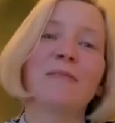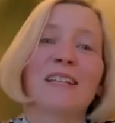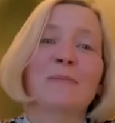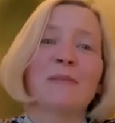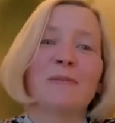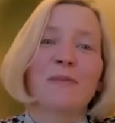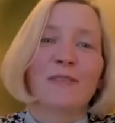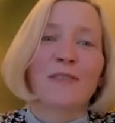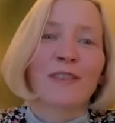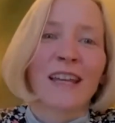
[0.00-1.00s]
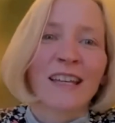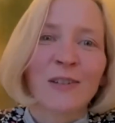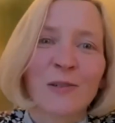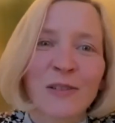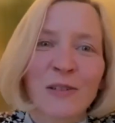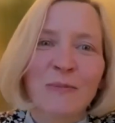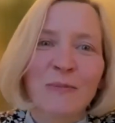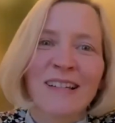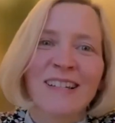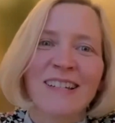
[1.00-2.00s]
Yasmin, thank you so
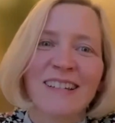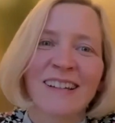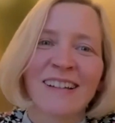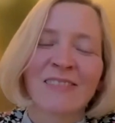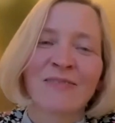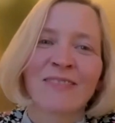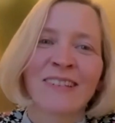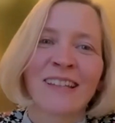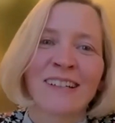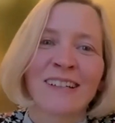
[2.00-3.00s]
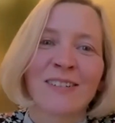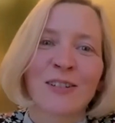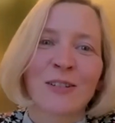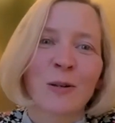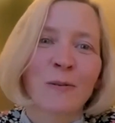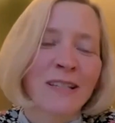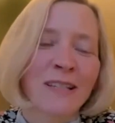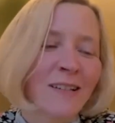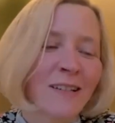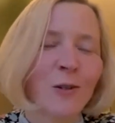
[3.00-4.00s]
much. Um, they're just always,
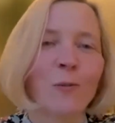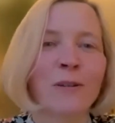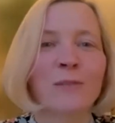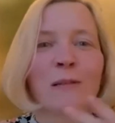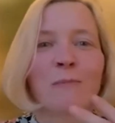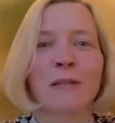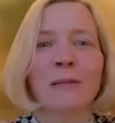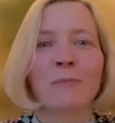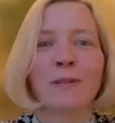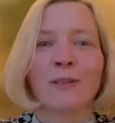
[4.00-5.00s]
you always meet people